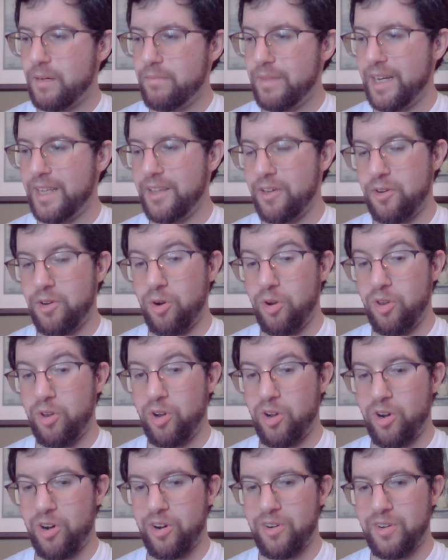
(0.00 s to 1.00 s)
meaning they're no
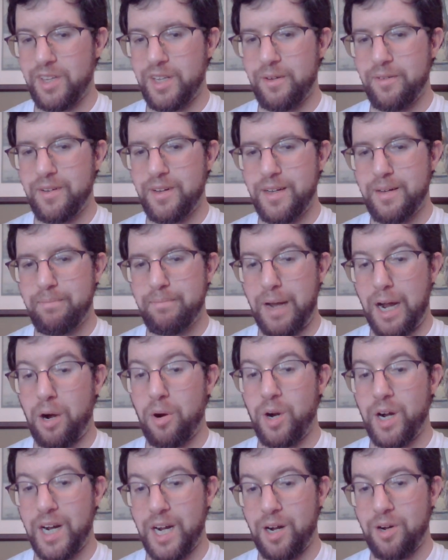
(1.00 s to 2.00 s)
longer the
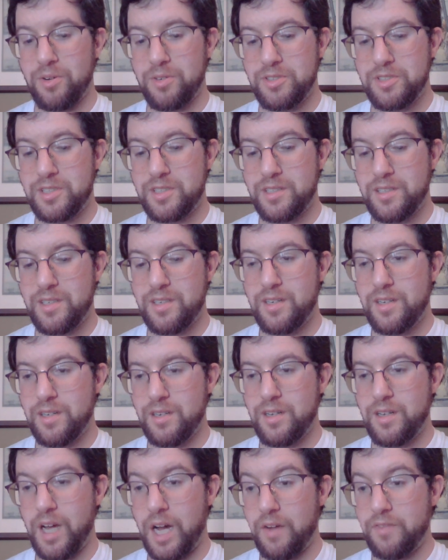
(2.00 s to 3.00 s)
powerhouse
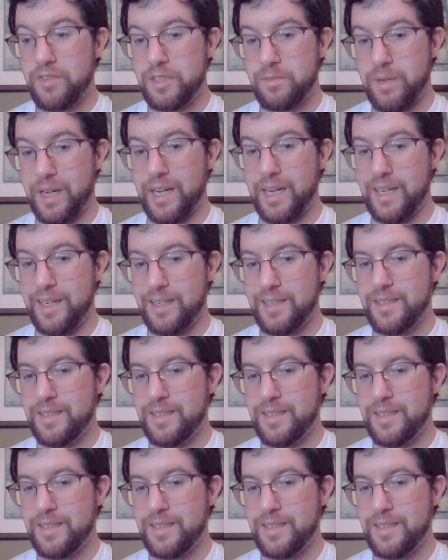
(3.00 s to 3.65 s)
of Spain.